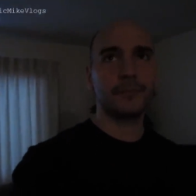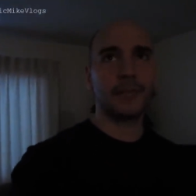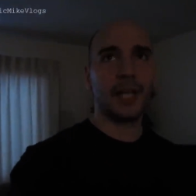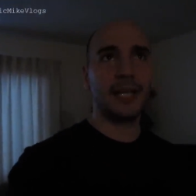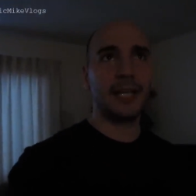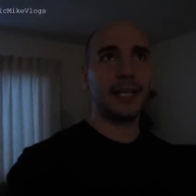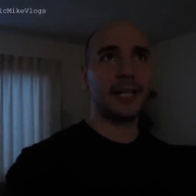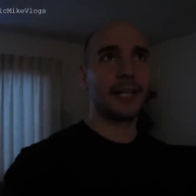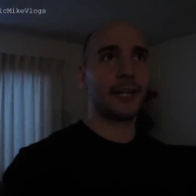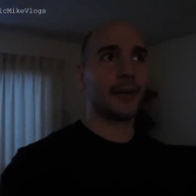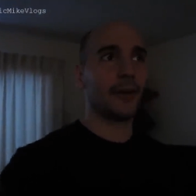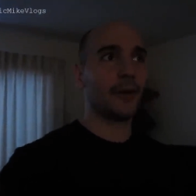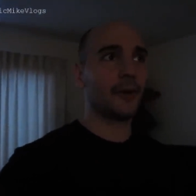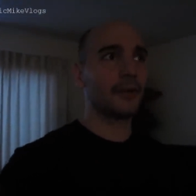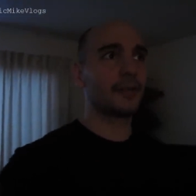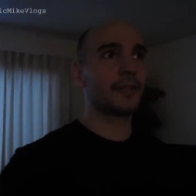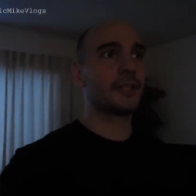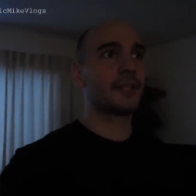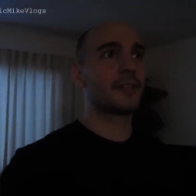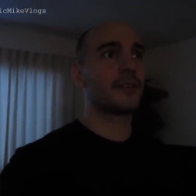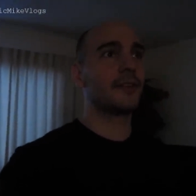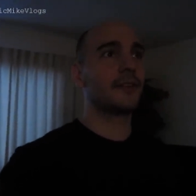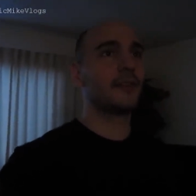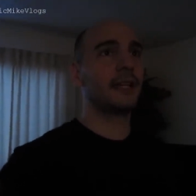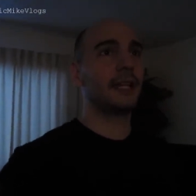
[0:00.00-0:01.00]
I like heard the
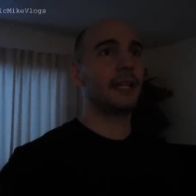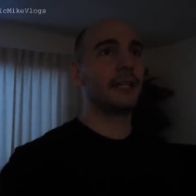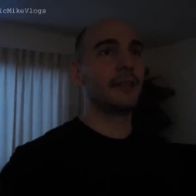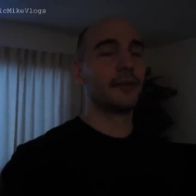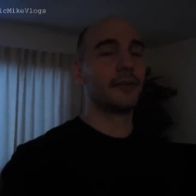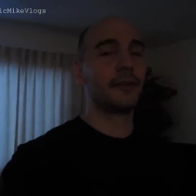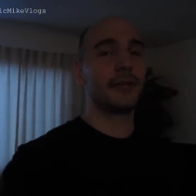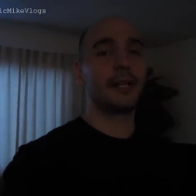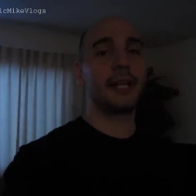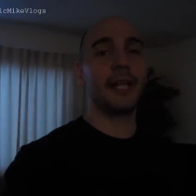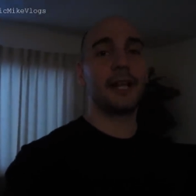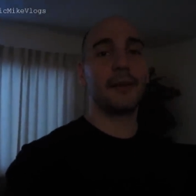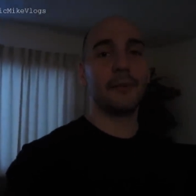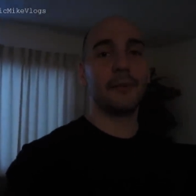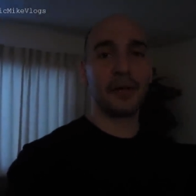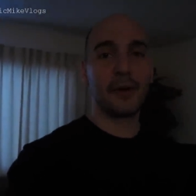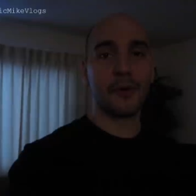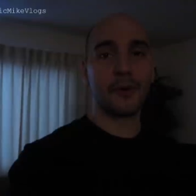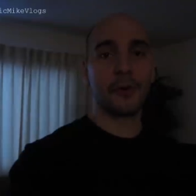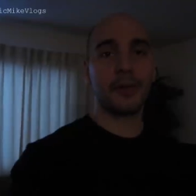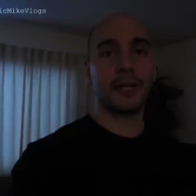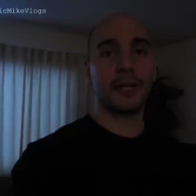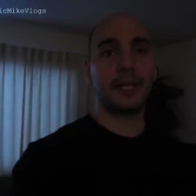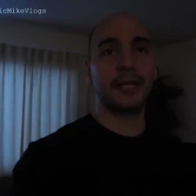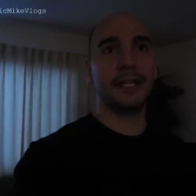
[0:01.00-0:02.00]
song and learned it and
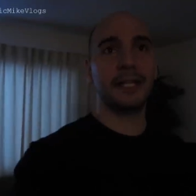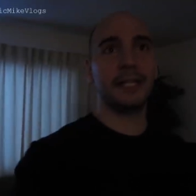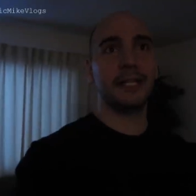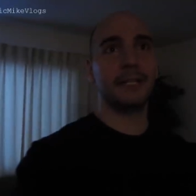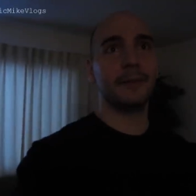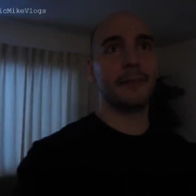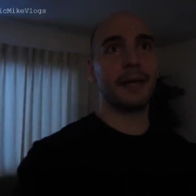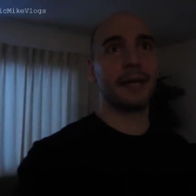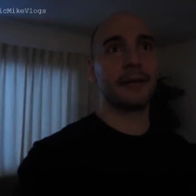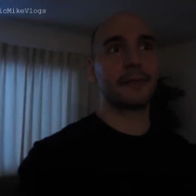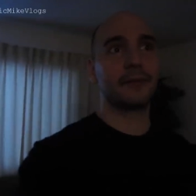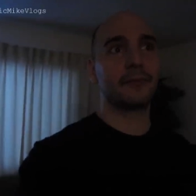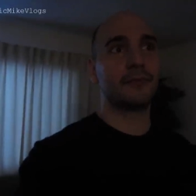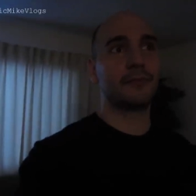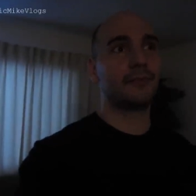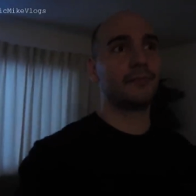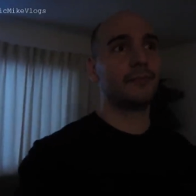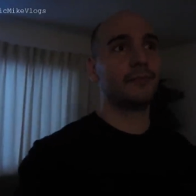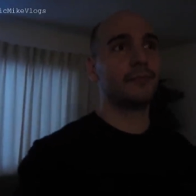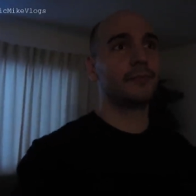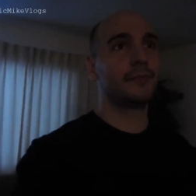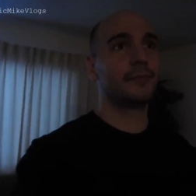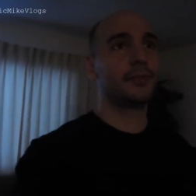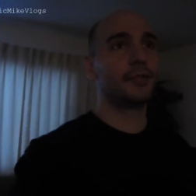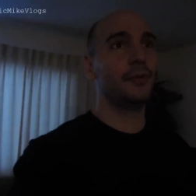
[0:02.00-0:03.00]
recorded it in about
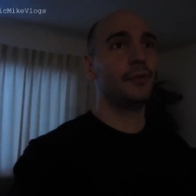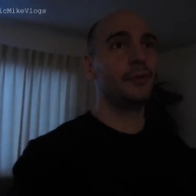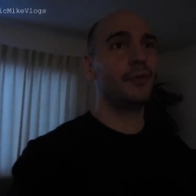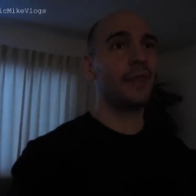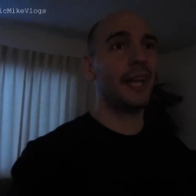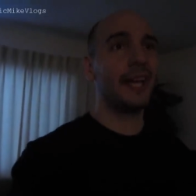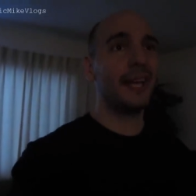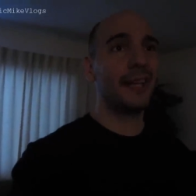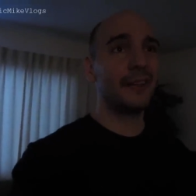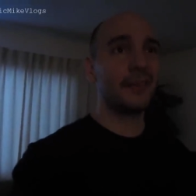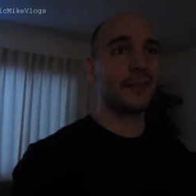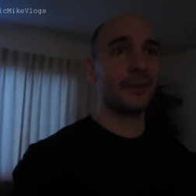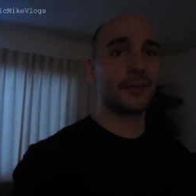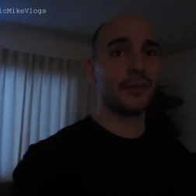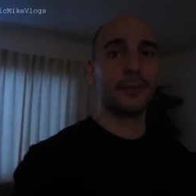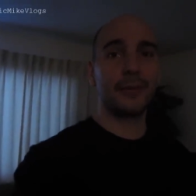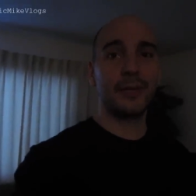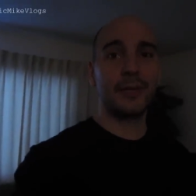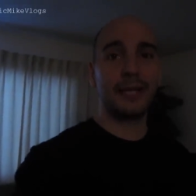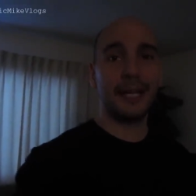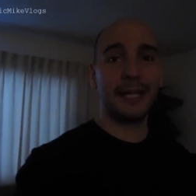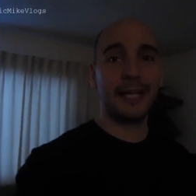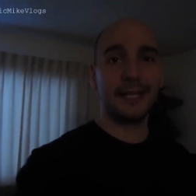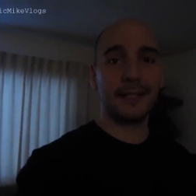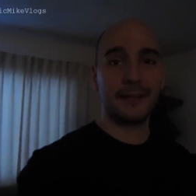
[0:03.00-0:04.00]
two days or three
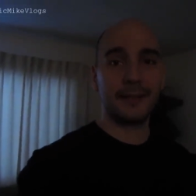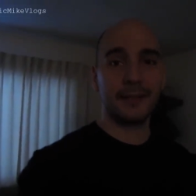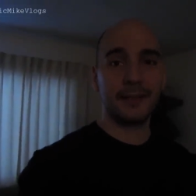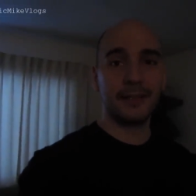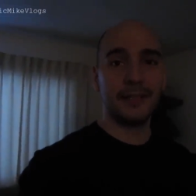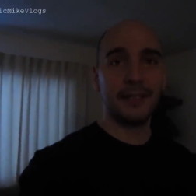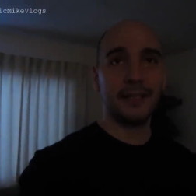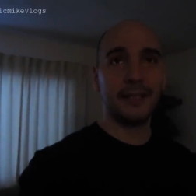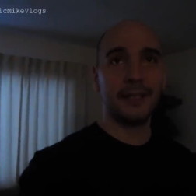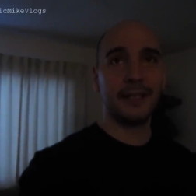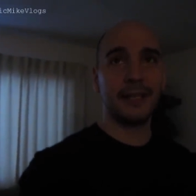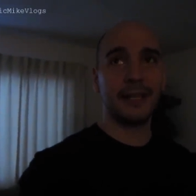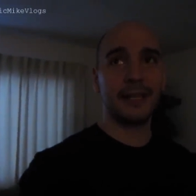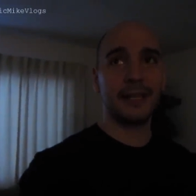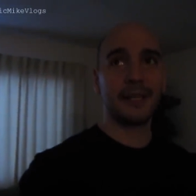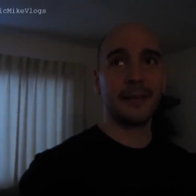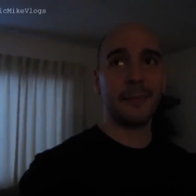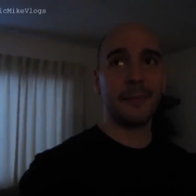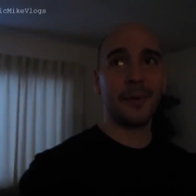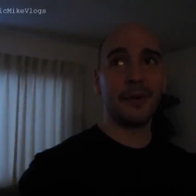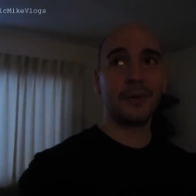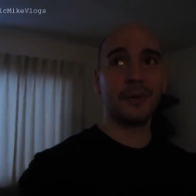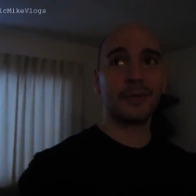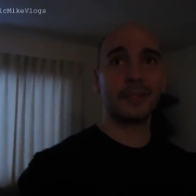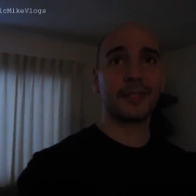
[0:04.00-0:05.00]
days at the
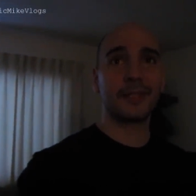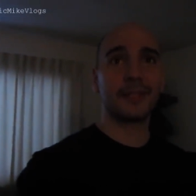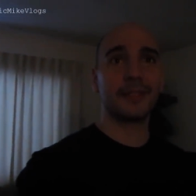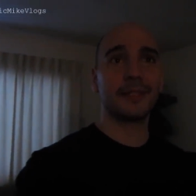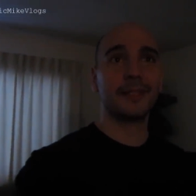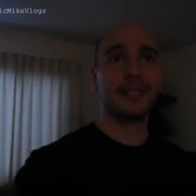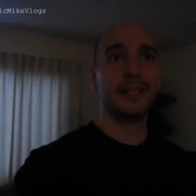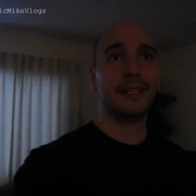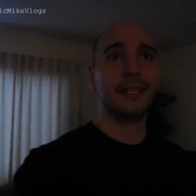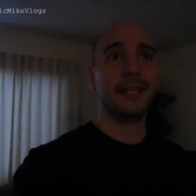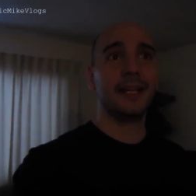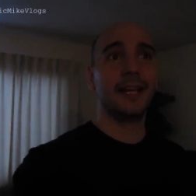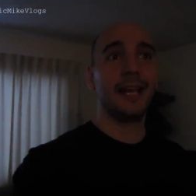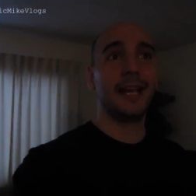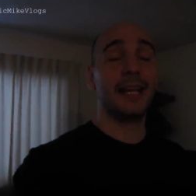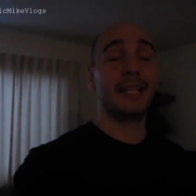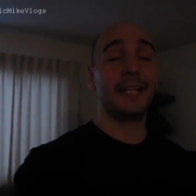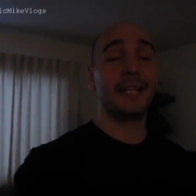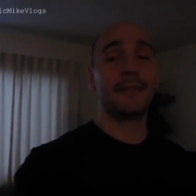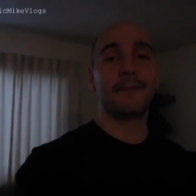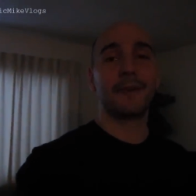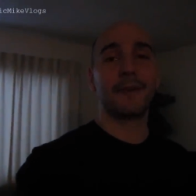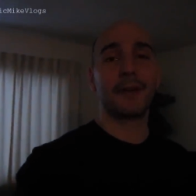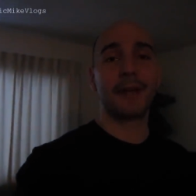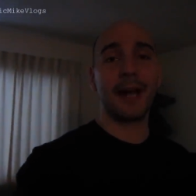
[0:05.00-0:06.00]
most, and
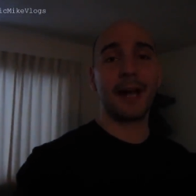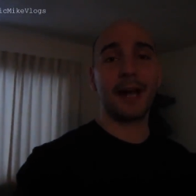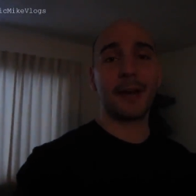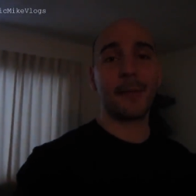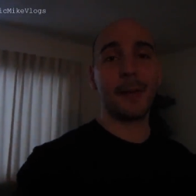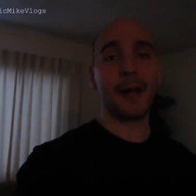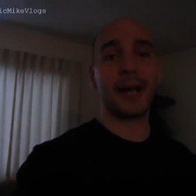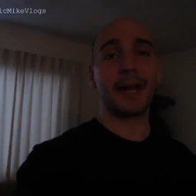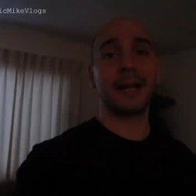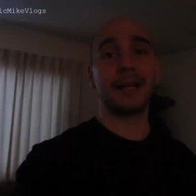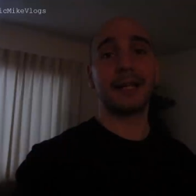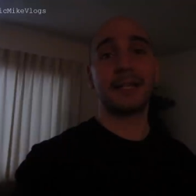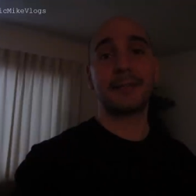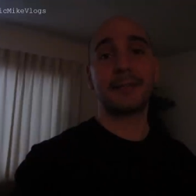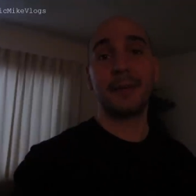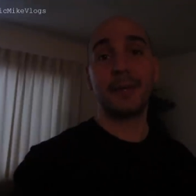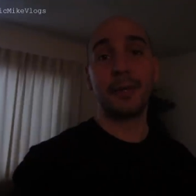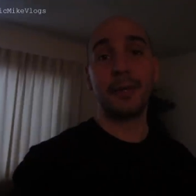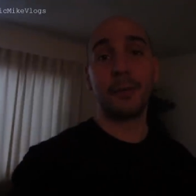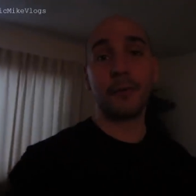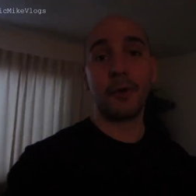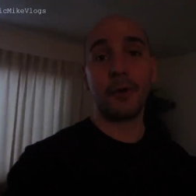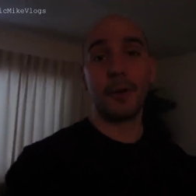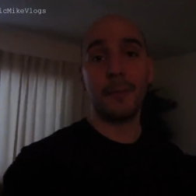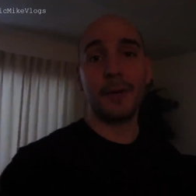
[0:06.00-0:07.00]
then forgot about it. It's been
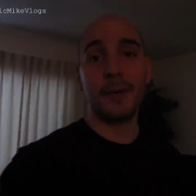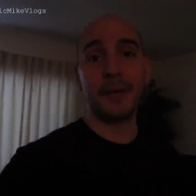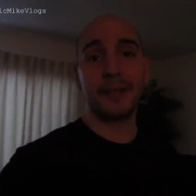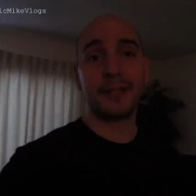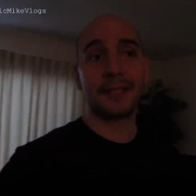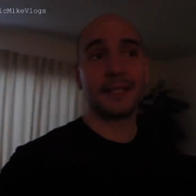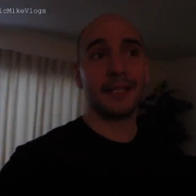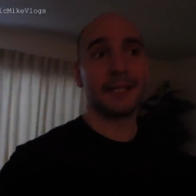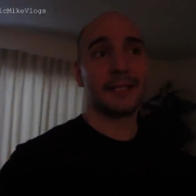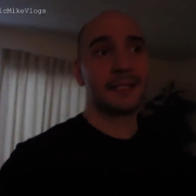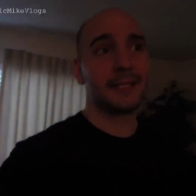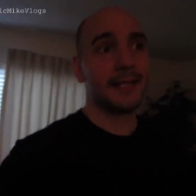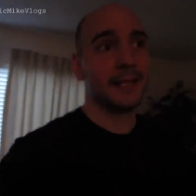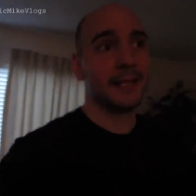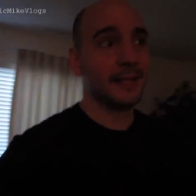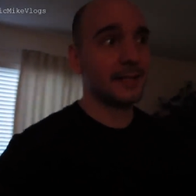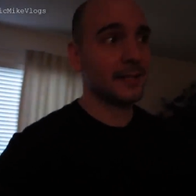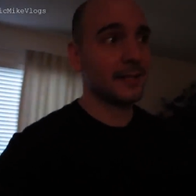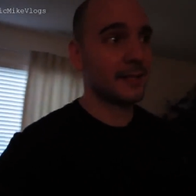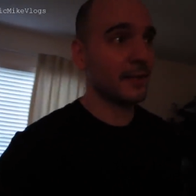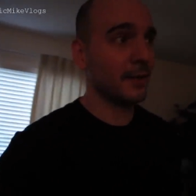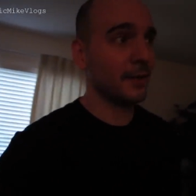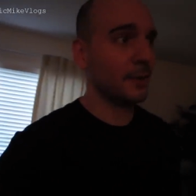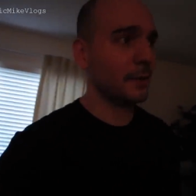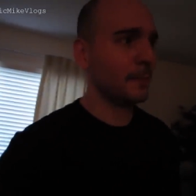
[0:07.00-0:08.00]
over a month since then,
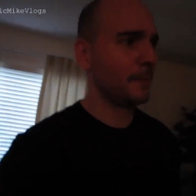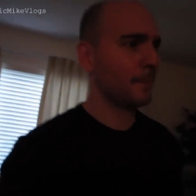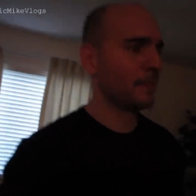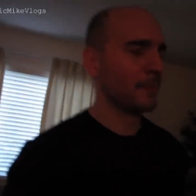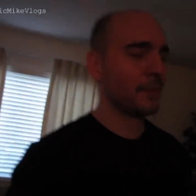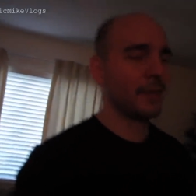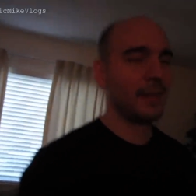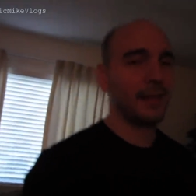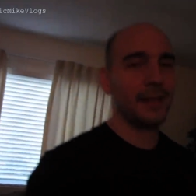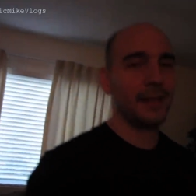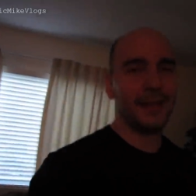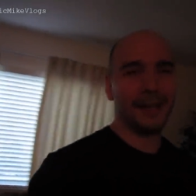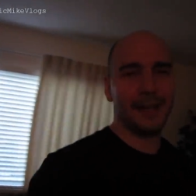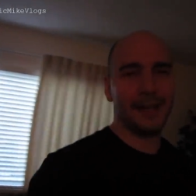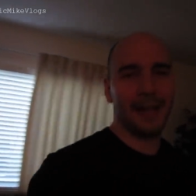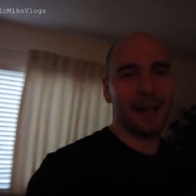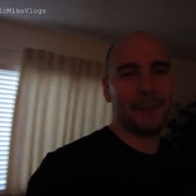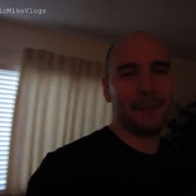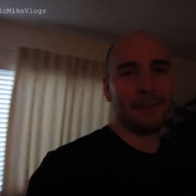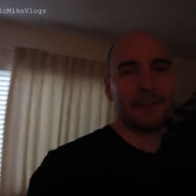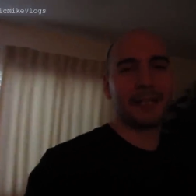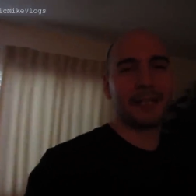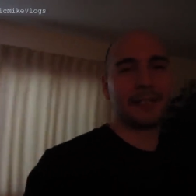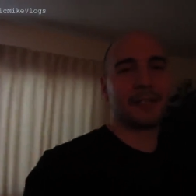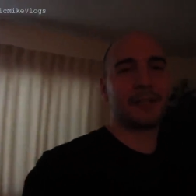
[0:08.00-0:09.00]
so
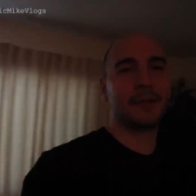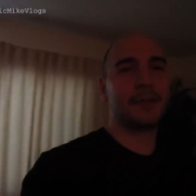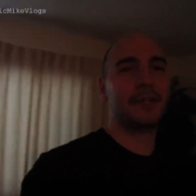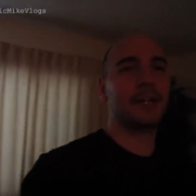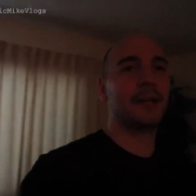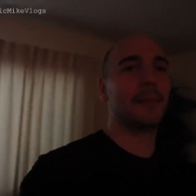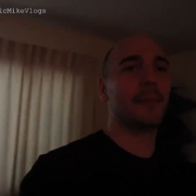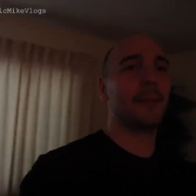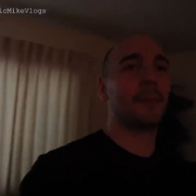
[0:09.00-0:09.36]
I'm like so dumb.